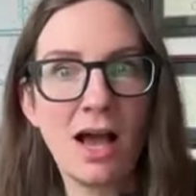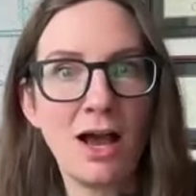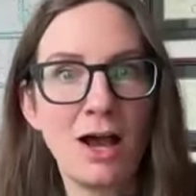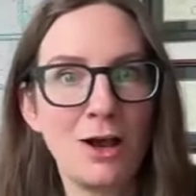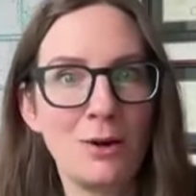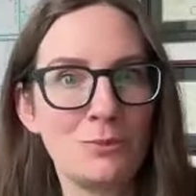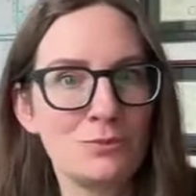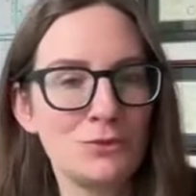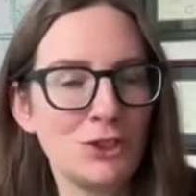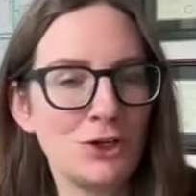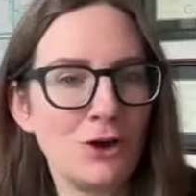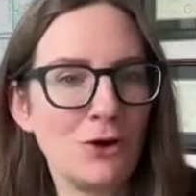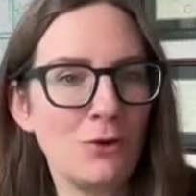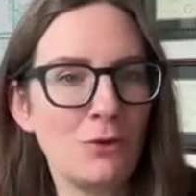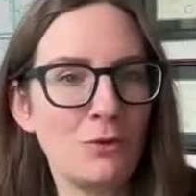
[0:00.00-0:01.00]

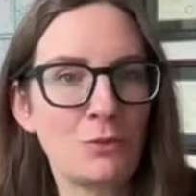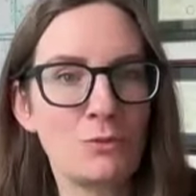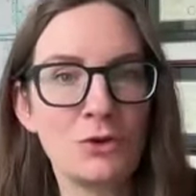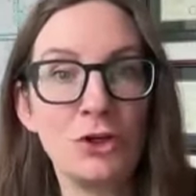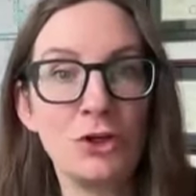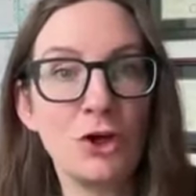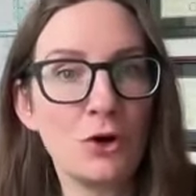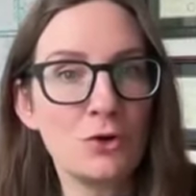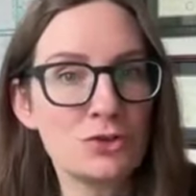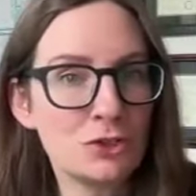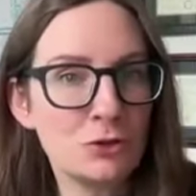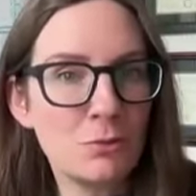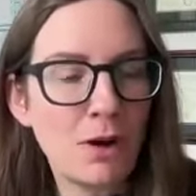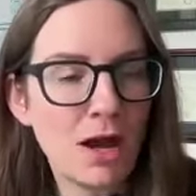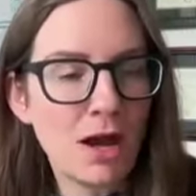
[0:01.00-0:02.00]

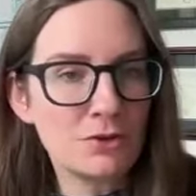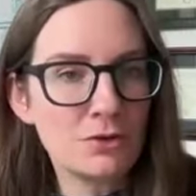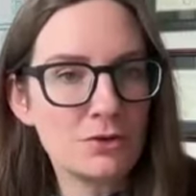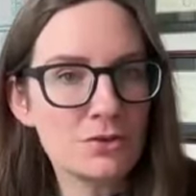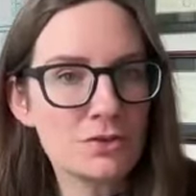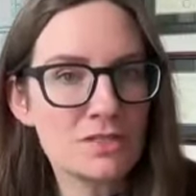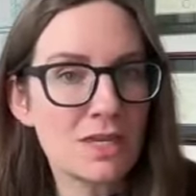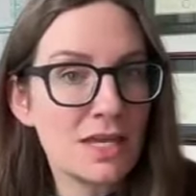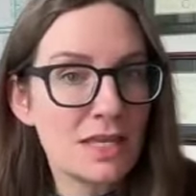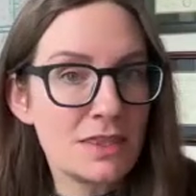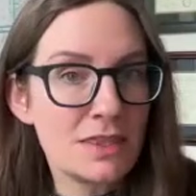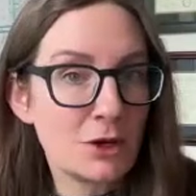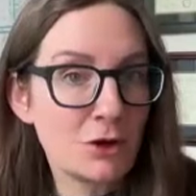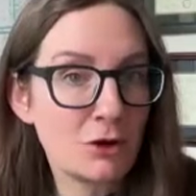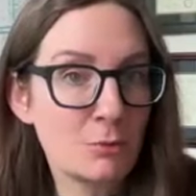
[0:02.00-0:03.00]
Go-to models.
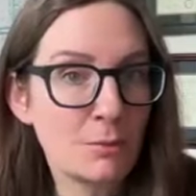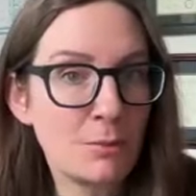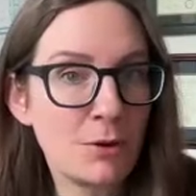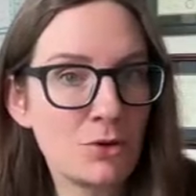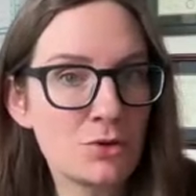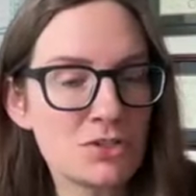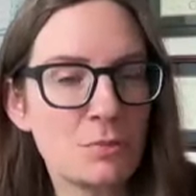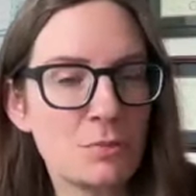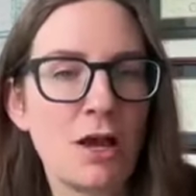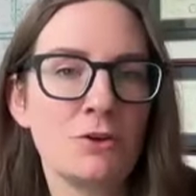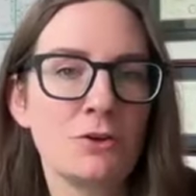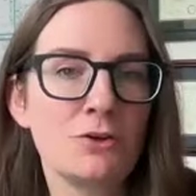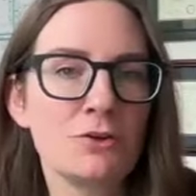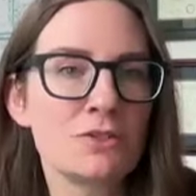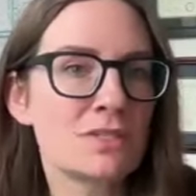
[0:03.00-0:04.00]
There are proposed
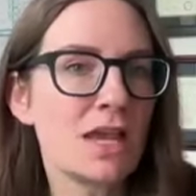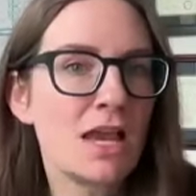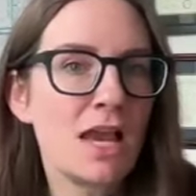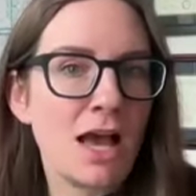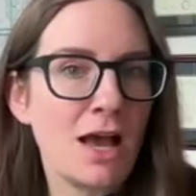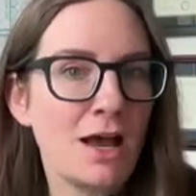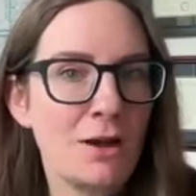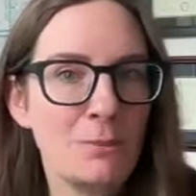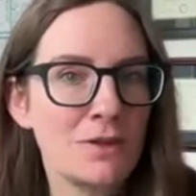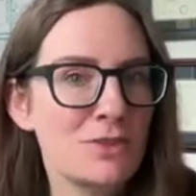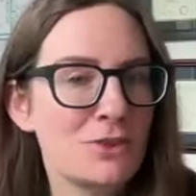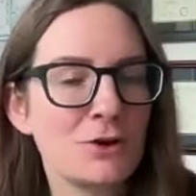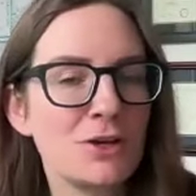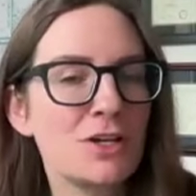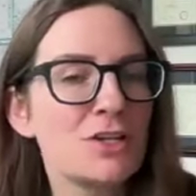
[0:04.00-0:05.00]
models,
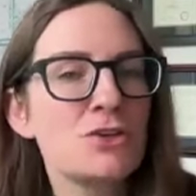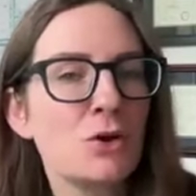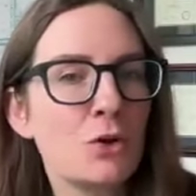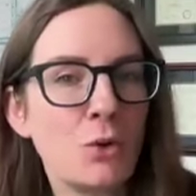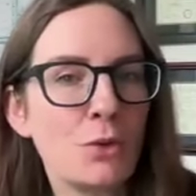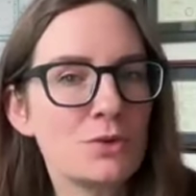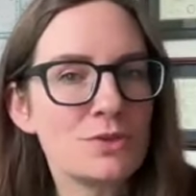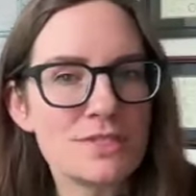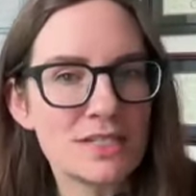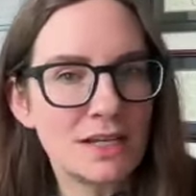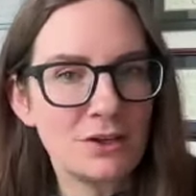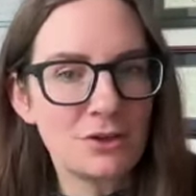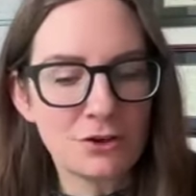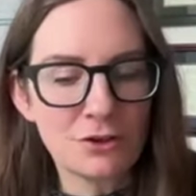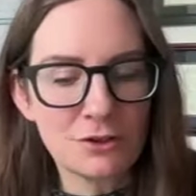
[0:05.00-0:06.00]
but there is no gold
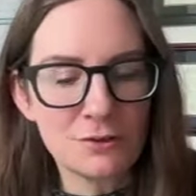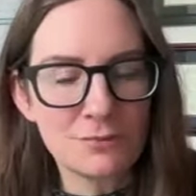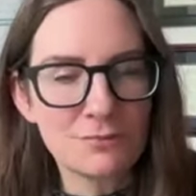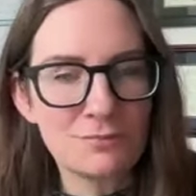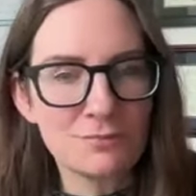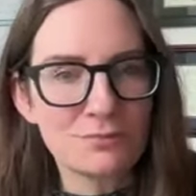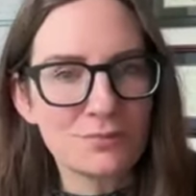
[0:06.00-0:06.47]
standard.